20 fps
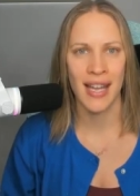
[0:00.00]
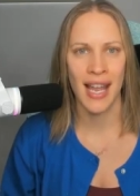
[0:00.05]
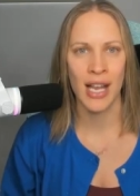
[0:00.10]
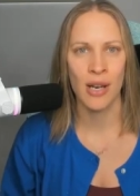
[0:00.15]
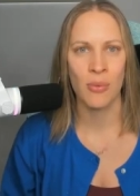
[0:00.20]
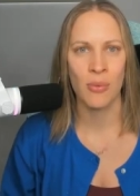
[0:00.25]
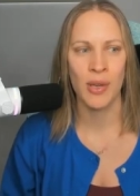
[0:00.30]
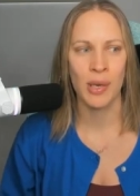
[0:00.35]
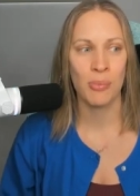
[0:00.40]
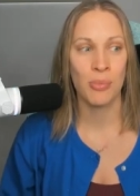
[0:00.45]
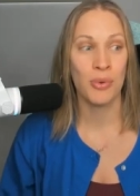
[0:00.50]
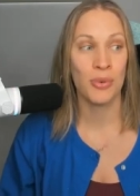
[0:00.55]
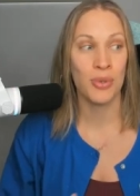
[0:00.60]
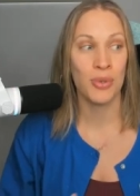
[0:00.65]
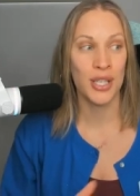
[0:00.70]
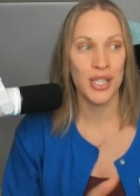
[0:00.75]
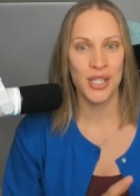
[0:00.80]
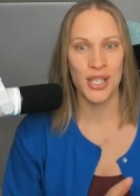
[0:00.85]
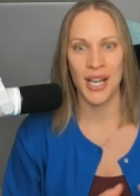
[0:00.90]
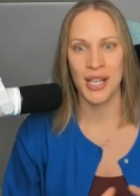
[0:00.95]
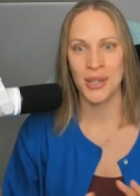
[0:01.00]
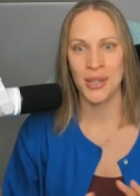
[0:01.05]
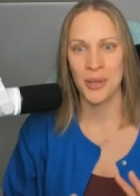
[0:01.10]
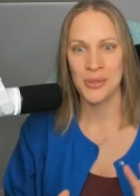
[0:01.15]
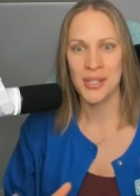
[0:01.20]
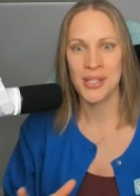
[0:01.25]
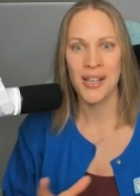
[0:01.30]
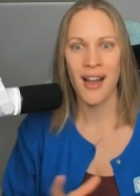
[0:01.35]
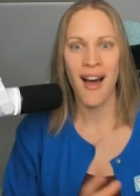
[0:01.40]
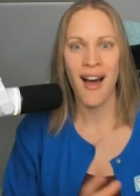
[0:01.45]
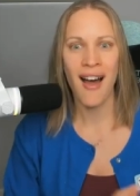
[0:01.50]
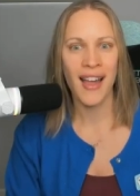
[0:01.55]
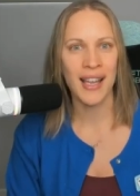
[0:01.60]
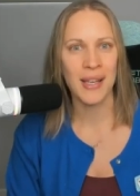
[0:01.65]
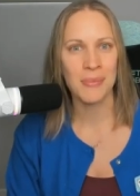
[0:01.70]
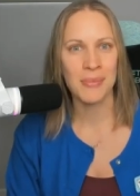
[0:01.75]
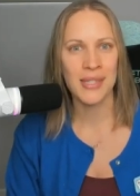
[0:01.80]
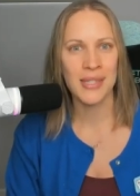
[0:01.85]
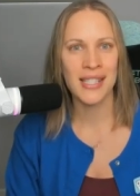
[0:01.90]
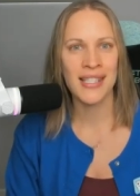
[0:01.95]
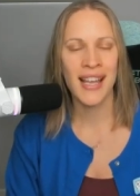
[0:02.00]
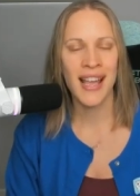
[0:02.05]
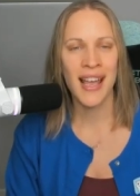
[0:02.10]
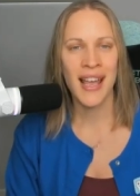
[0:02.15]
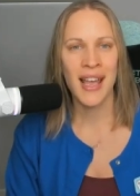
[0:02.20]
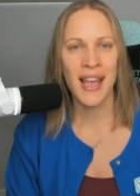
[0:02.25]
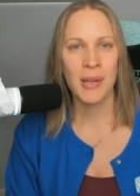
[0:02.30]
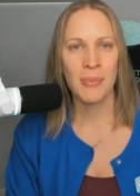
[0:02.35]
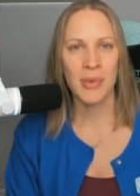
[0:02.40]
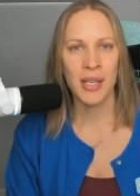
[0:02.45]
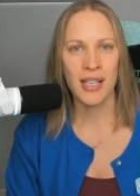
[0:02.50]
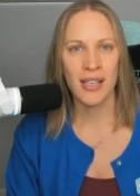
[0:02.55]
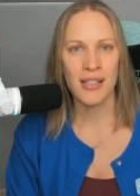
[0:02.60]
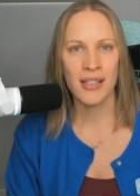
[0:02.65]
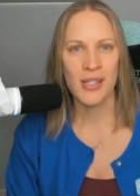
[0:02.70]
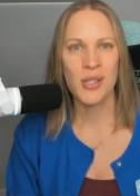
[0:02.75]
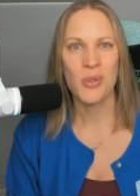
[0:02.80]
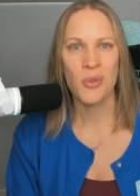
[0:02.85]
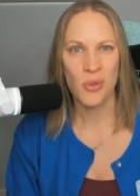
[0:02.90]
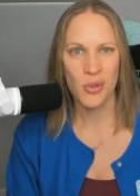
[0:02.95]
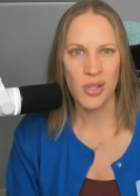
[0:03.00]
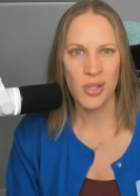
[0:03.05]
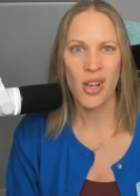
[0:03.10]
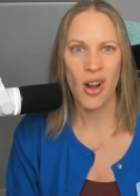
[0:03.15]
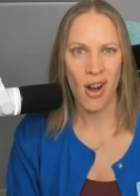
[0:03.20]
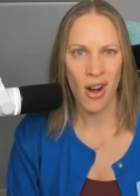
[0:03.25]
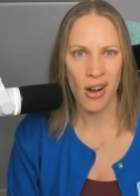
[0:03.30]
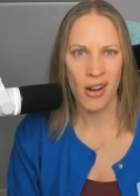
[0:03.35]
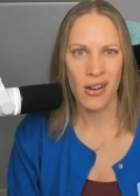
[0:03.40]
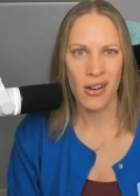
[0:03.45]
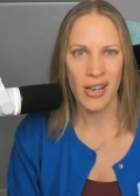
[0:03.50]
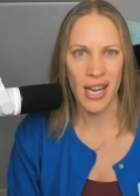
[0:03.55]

and we appreciate those times because school's hard.